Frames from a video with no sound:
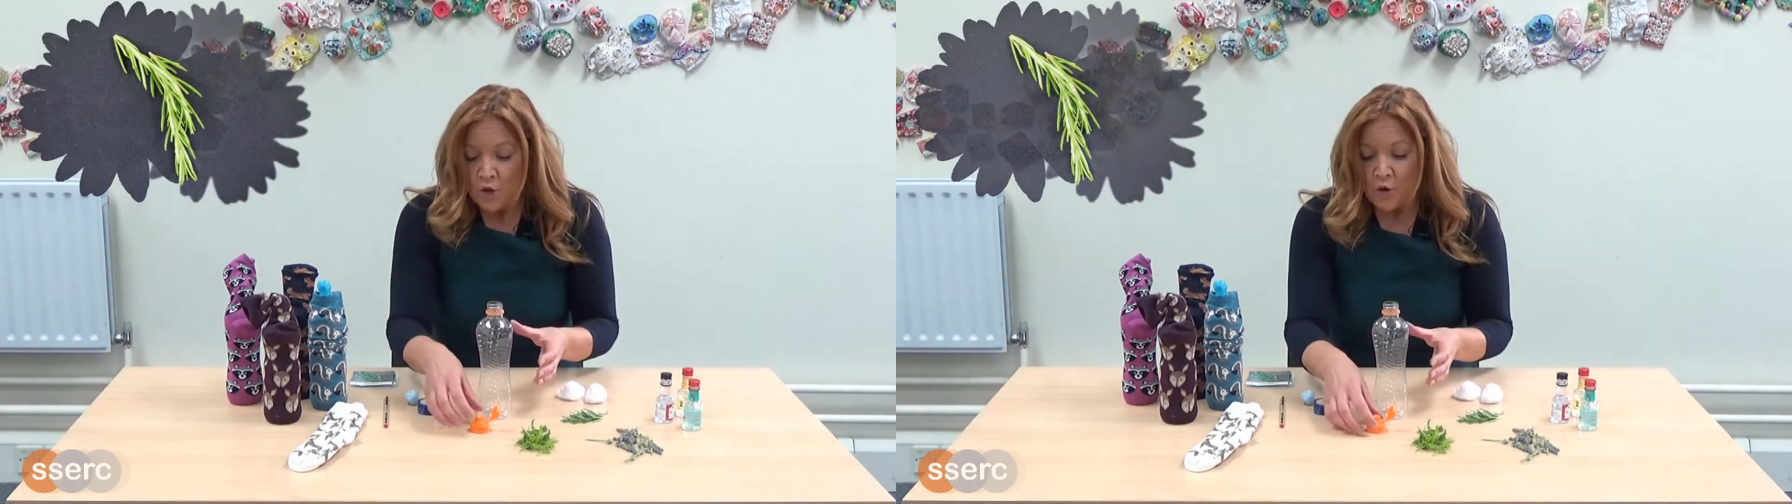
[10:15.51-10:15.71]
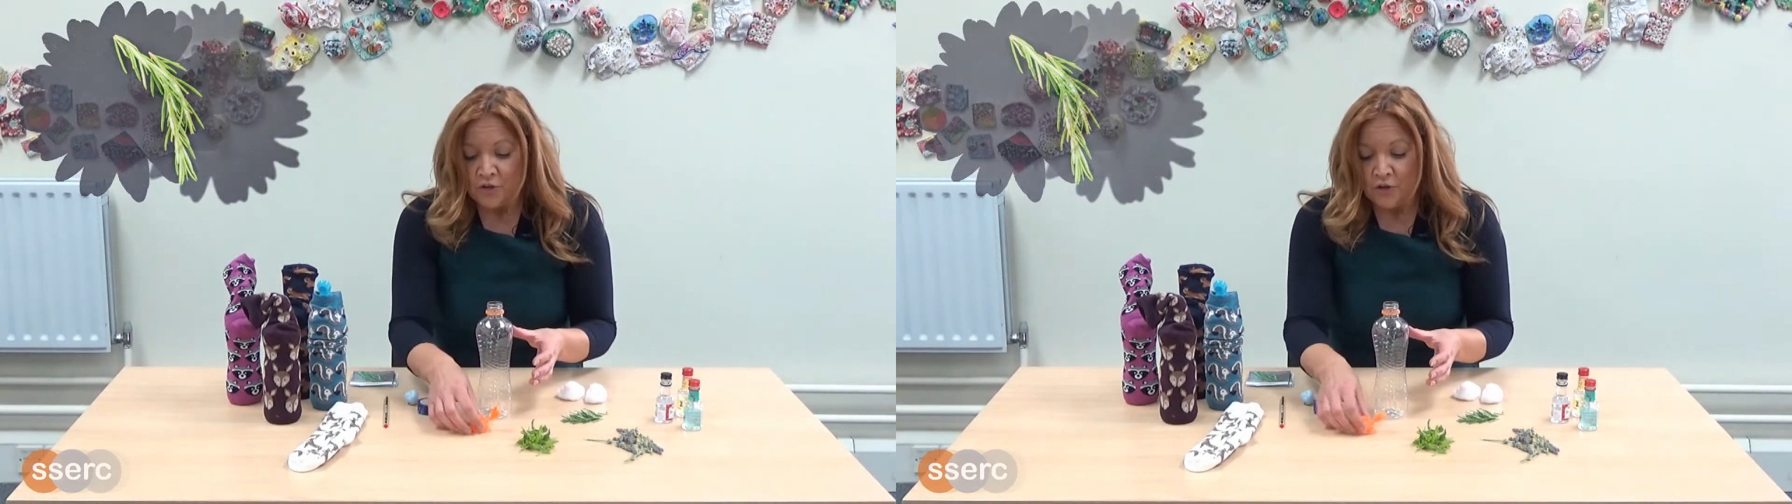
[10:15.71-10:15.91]

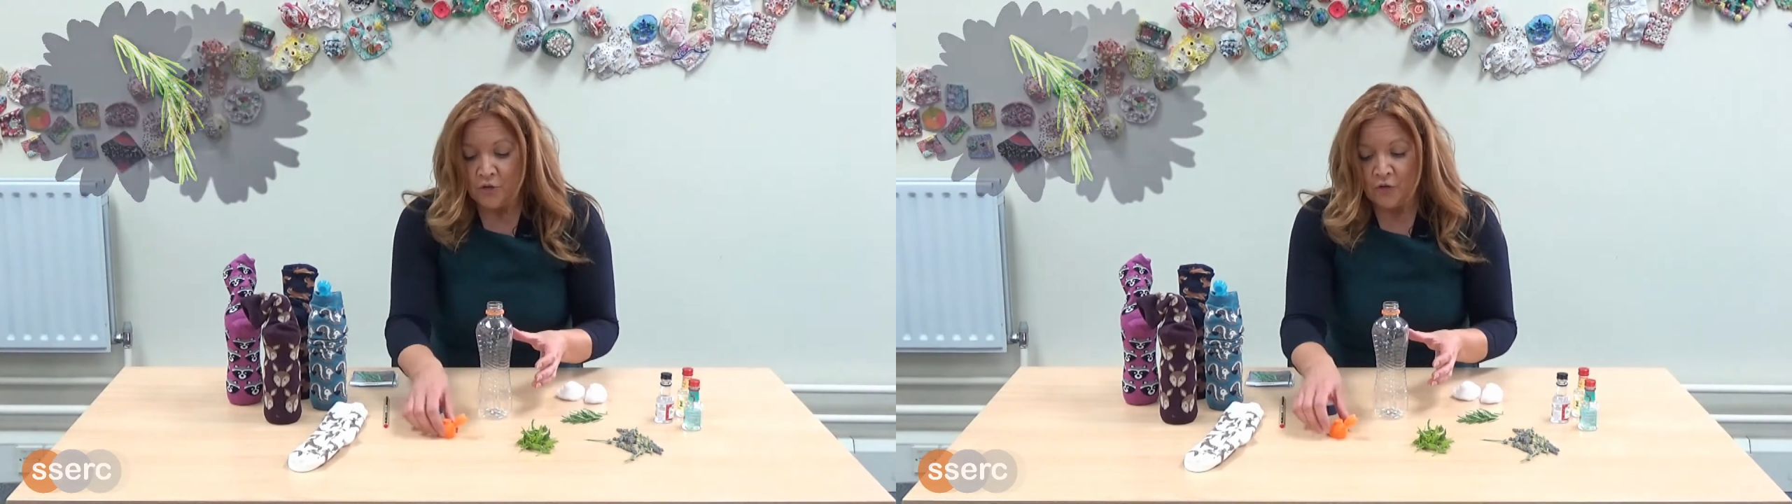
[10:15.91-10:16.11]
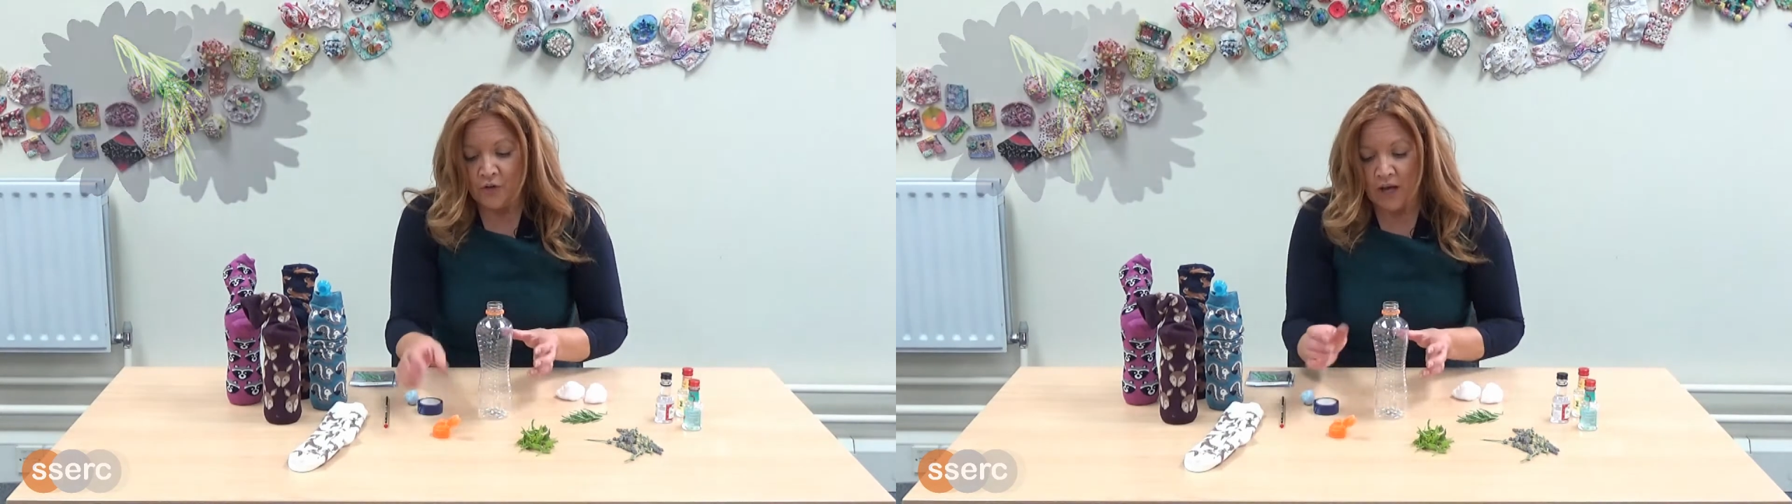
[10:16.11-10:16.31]
You could
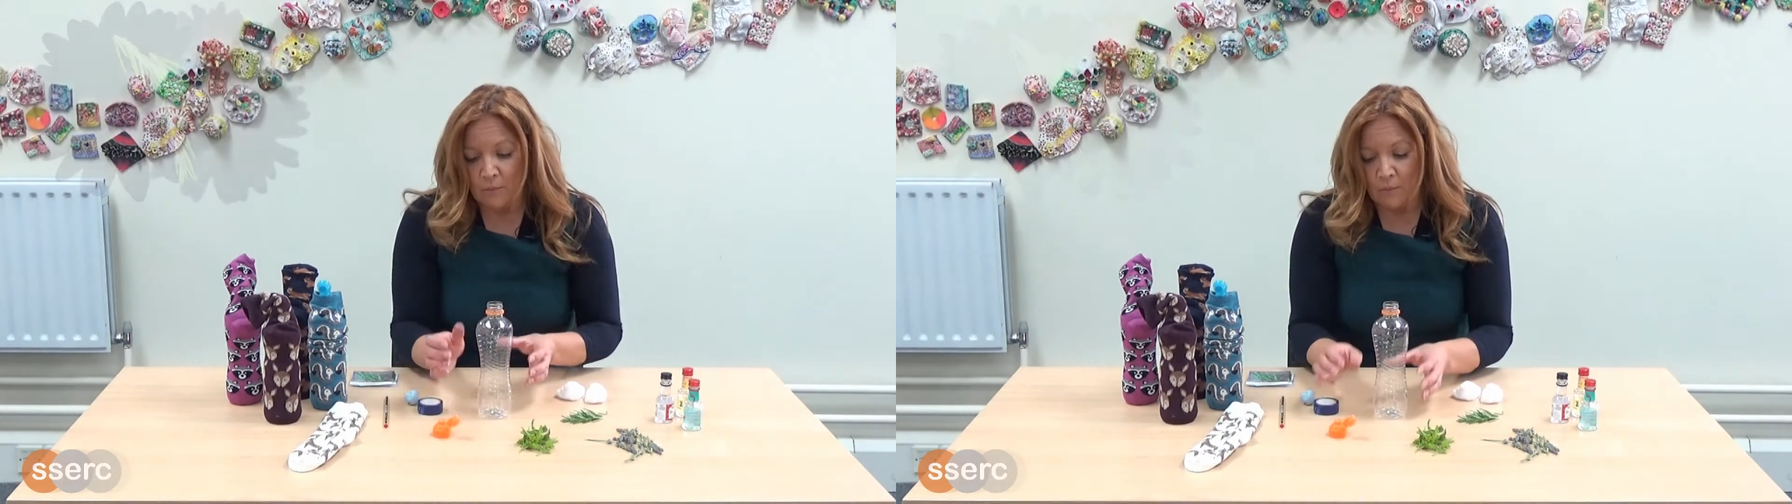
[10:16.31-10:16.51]
use